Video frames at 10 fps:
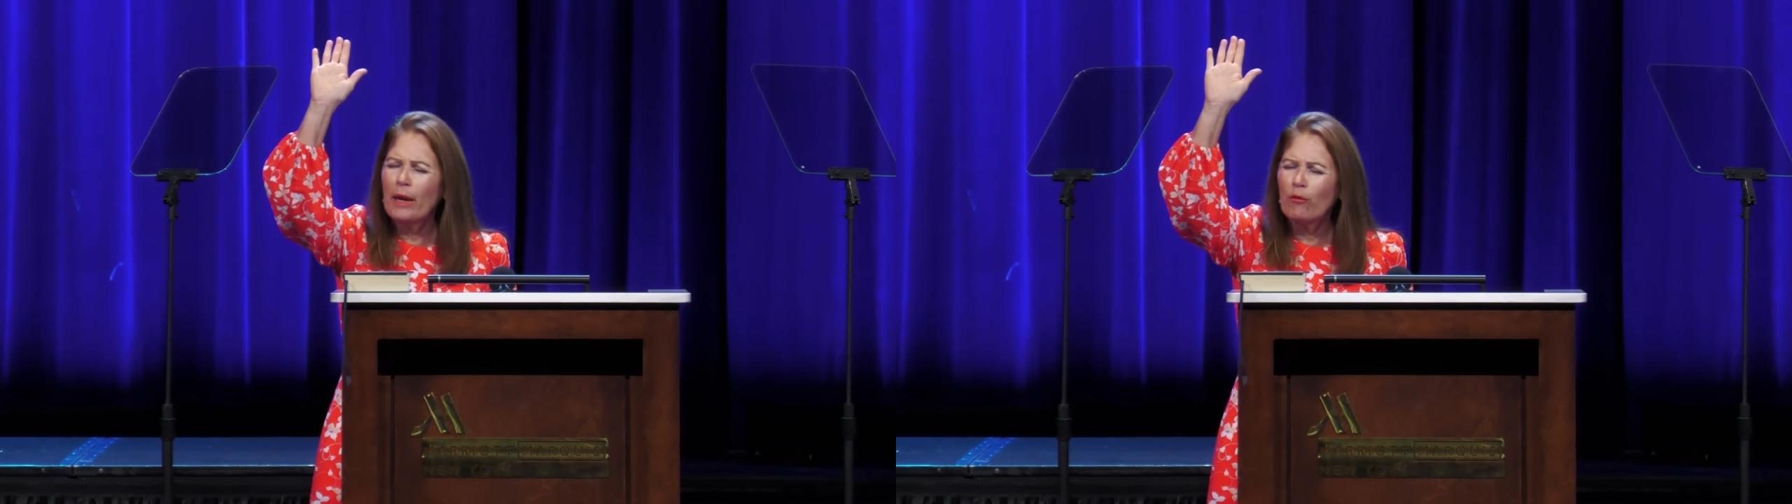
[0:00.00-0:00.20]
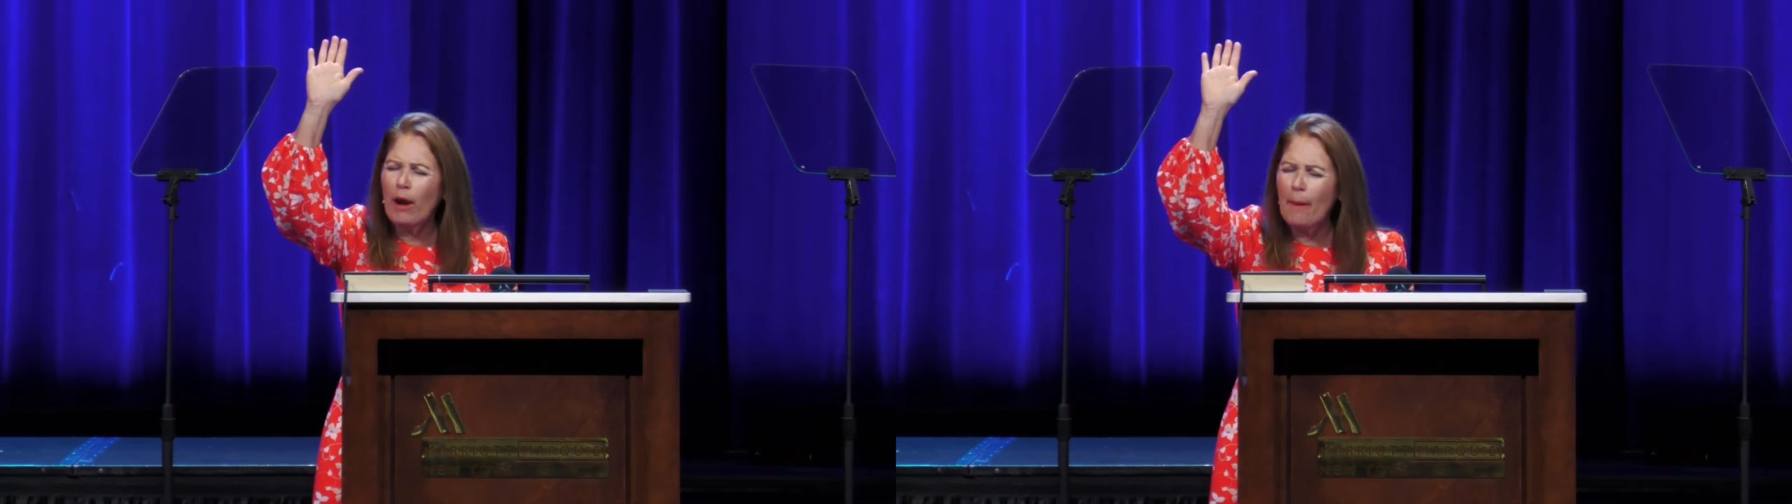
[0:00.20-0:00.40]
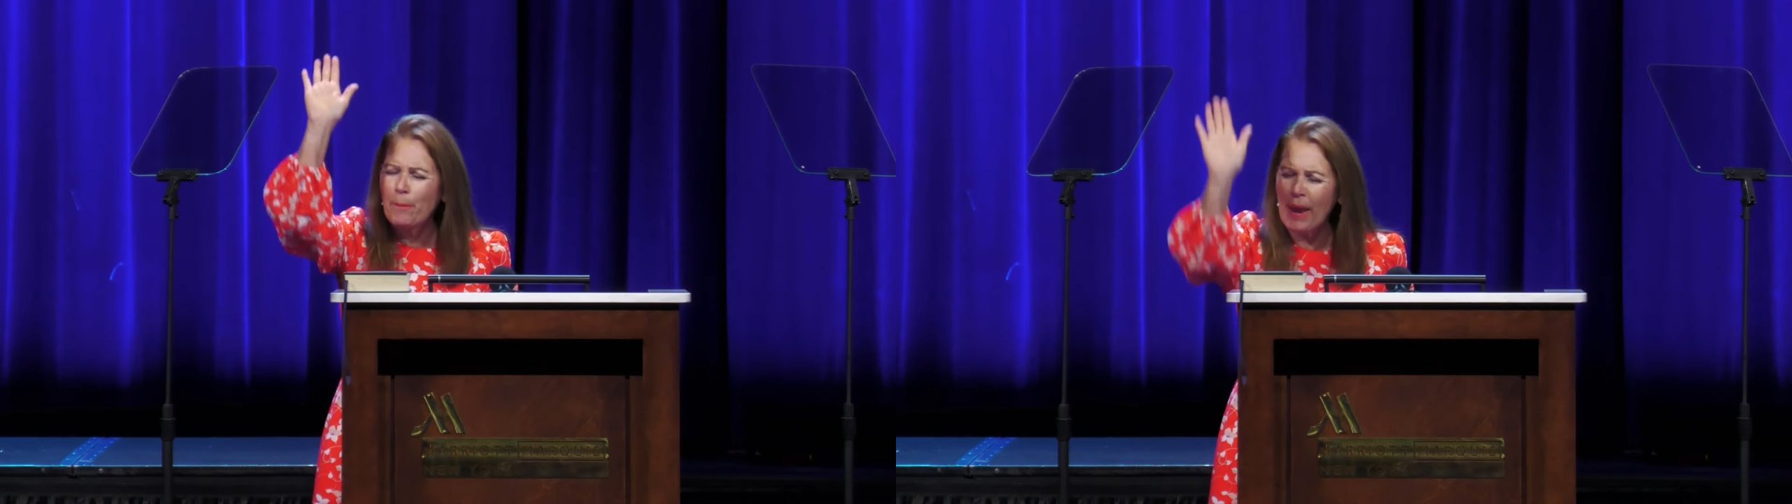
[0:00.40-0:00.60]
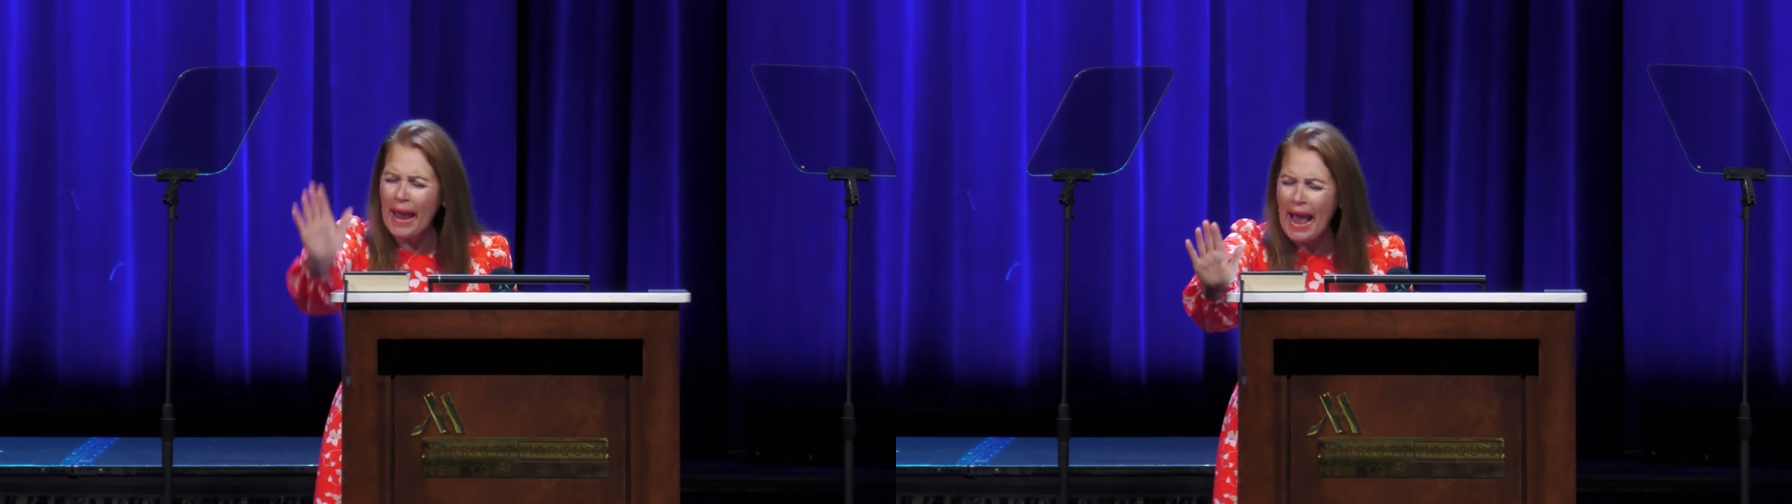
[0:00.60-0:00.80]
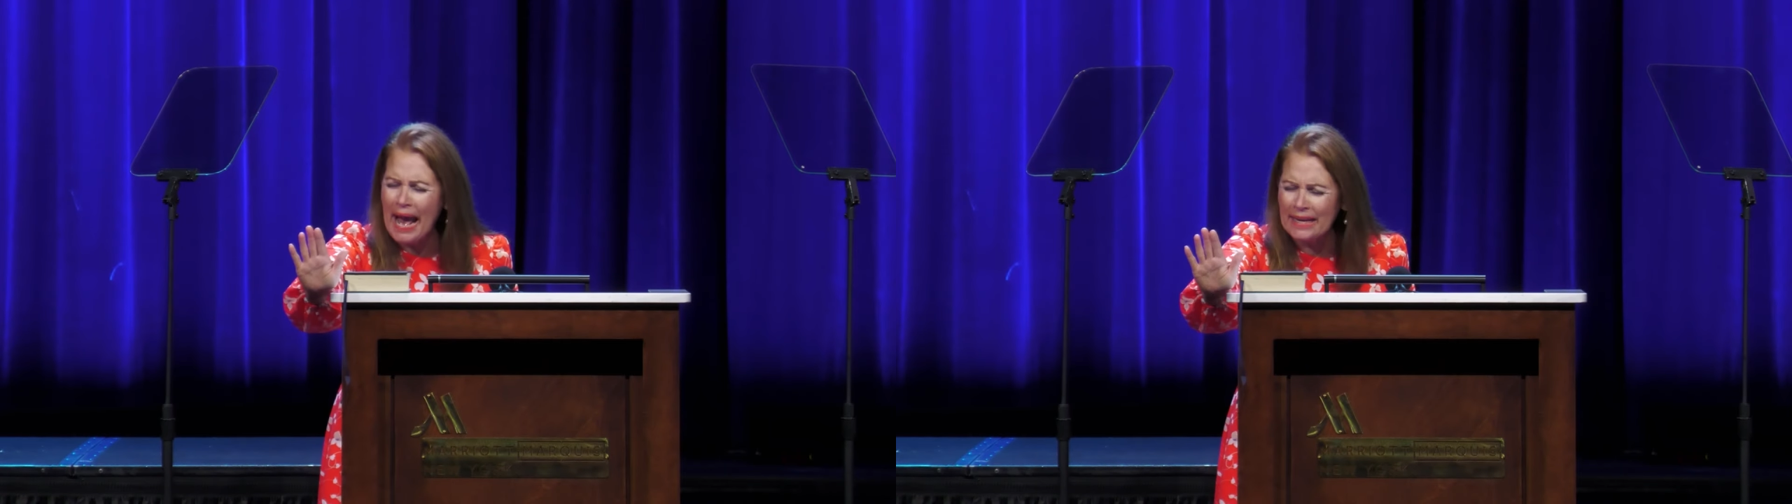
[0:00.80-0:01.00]
we
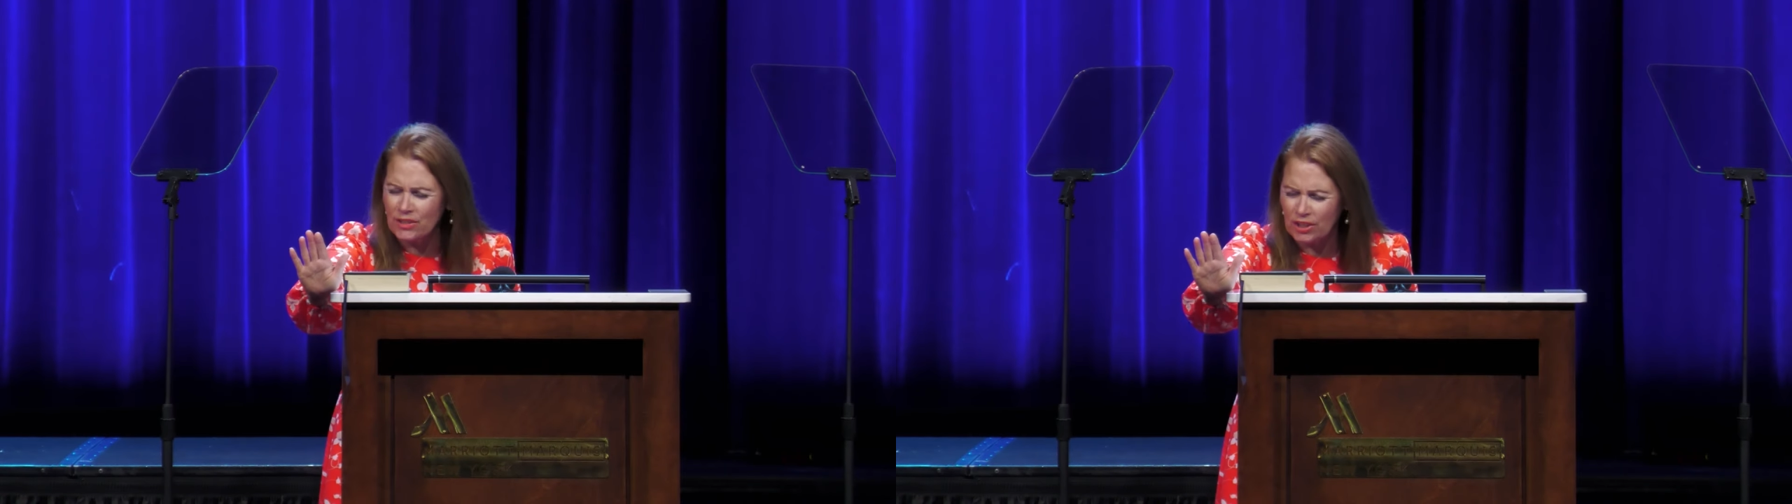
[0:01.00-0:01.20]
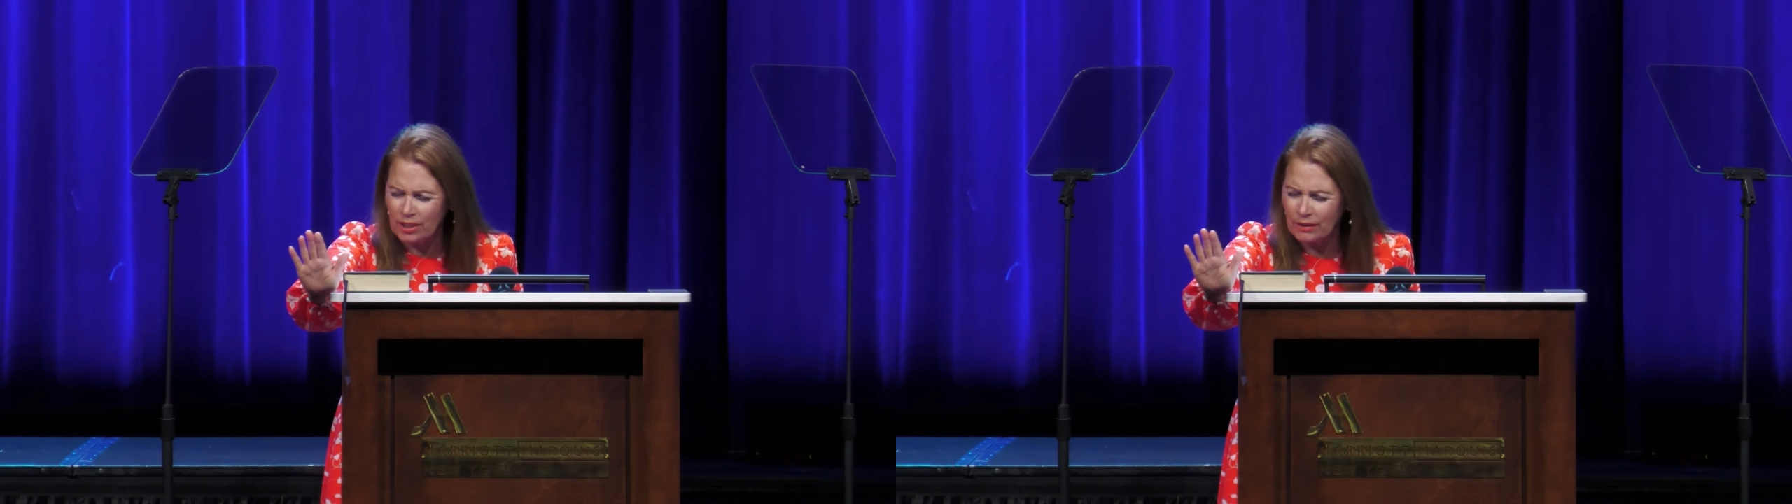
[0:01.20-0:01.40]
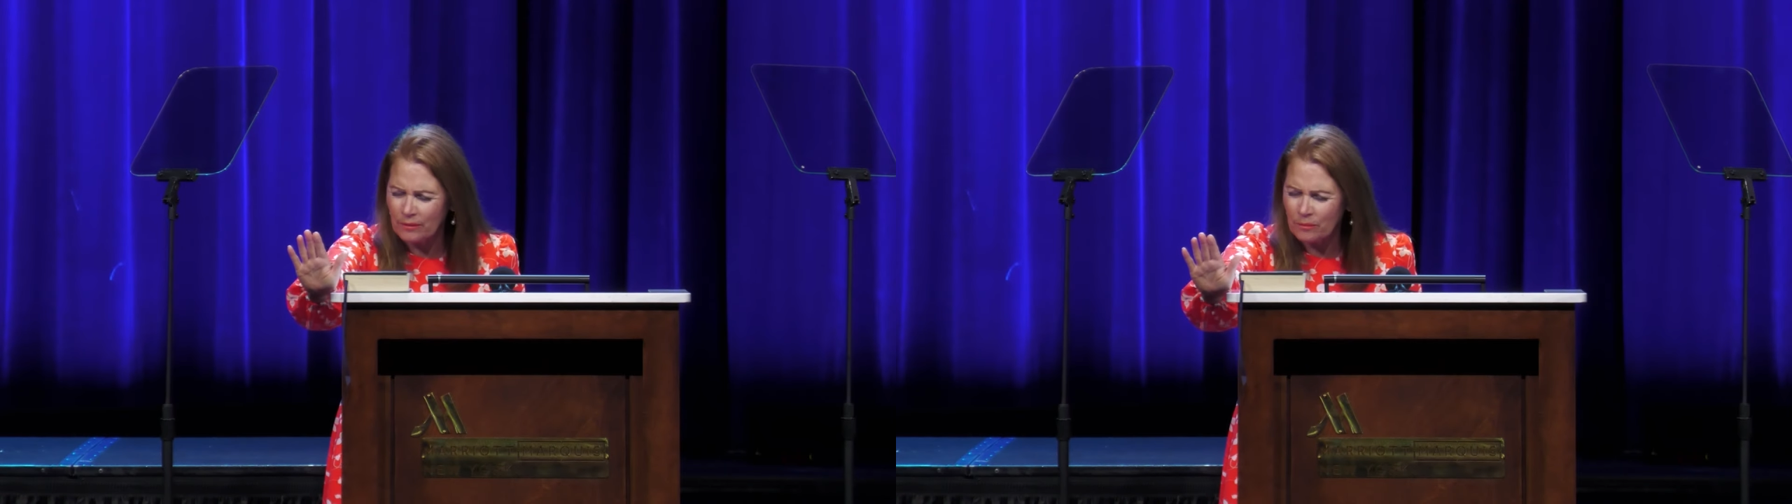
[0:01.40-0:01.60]
repent.